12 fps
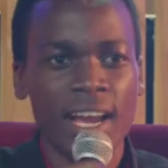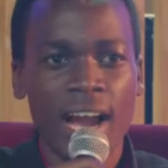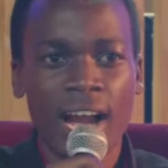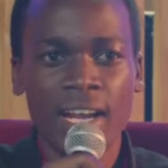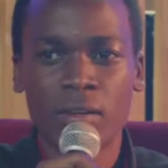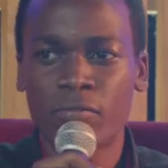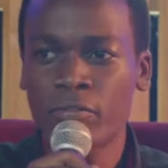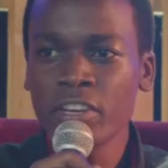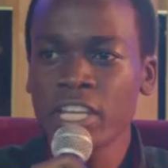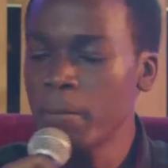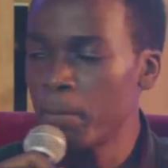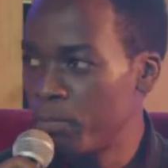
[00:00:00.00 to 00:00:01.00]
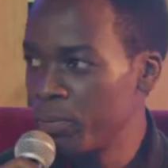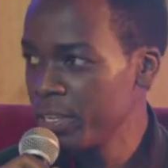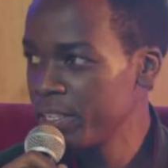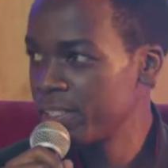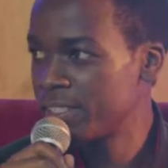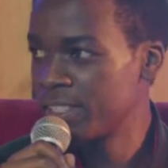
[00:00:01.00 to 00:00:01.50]
and feeding
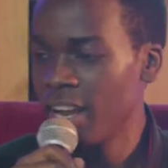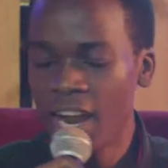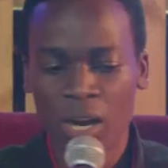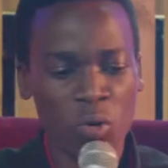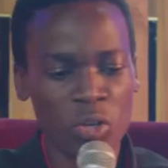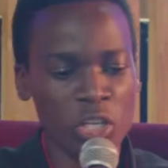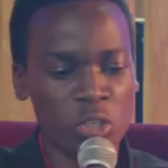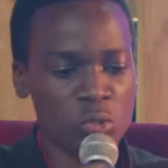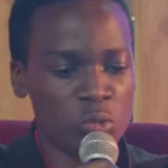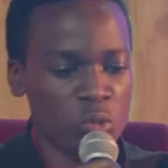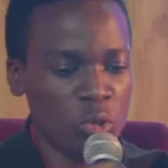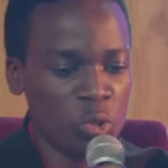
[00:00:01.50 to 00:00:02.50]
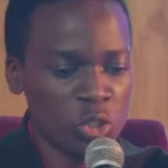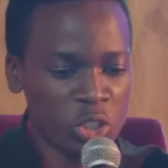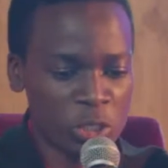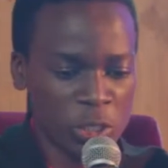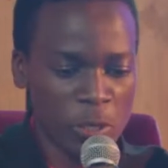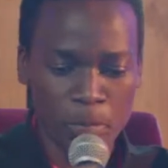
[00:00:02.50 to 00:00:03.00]
pigs, according to
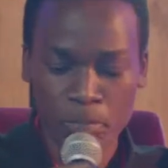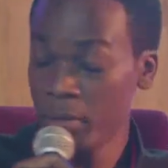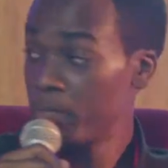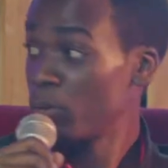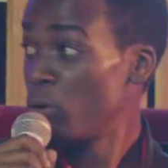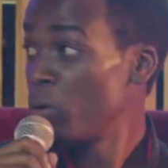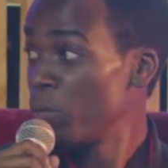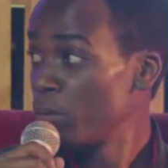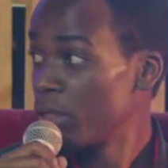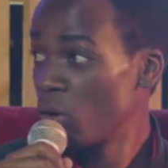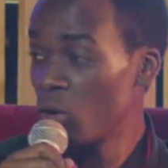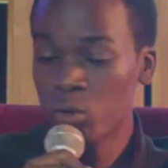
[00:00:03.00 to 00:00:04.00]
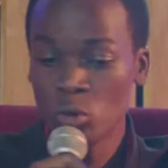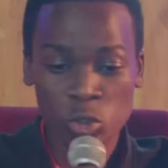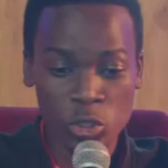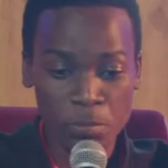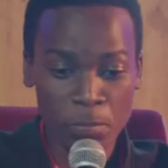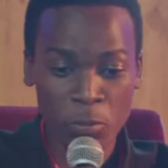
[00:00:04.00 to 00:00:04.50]
those people, all
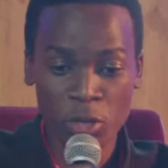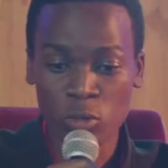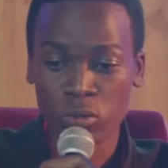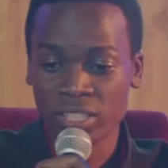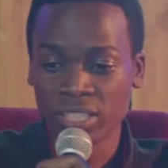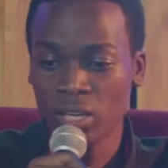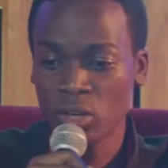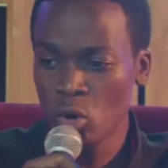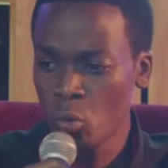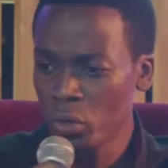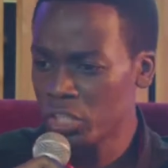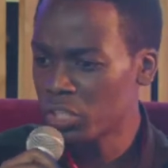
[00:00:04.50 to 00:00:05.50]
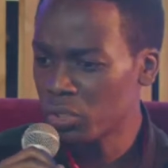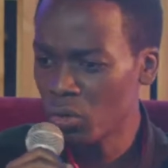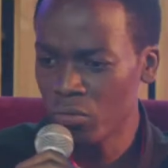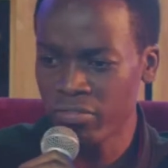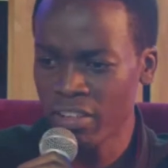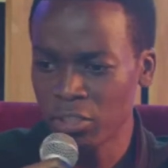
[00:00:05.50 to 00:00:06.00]
those people, it was the lowest
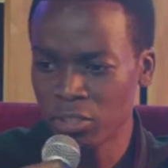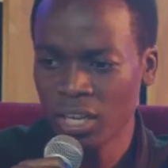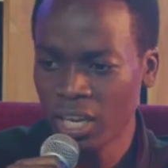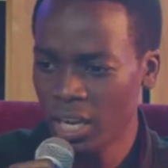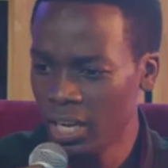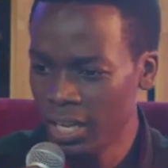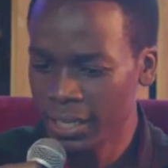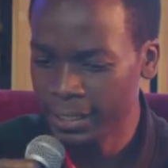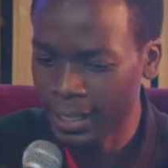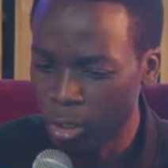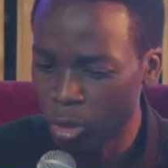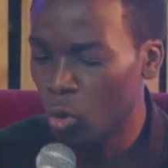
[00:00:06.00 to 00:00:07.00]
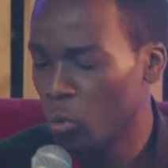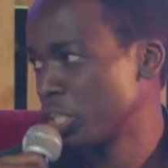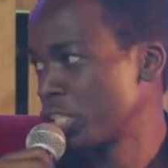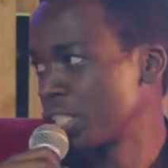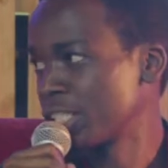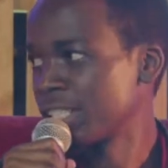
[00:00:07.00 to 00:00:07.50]
of the, like the
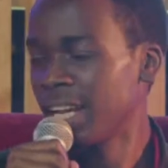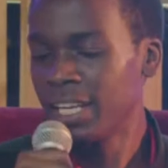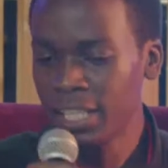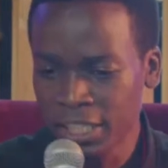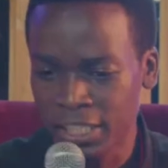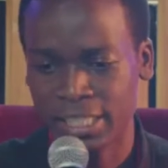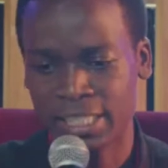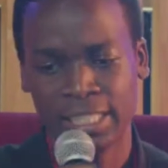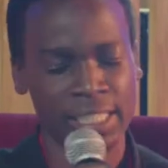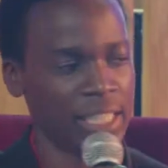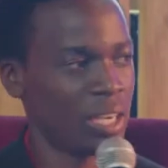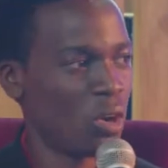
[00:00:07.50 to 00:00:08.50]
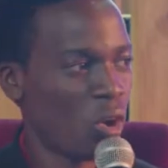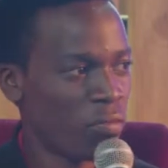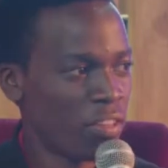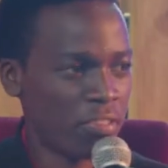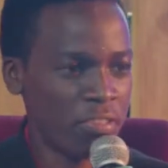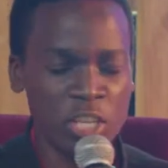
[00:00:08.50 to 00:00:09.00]
lowest, the least of
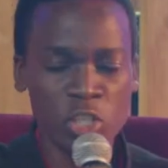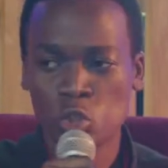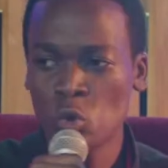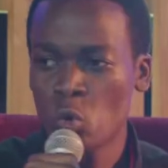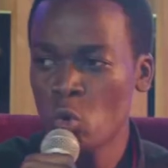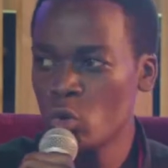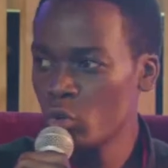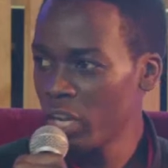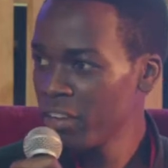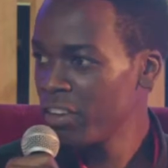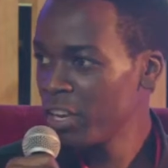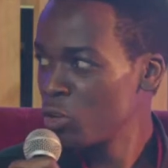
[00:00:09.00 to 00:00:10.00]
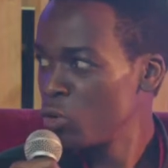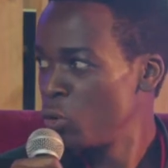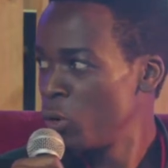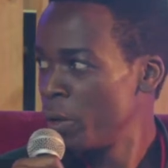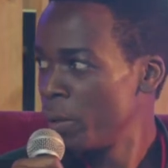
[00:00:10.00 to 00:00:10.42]
the things you could ever do.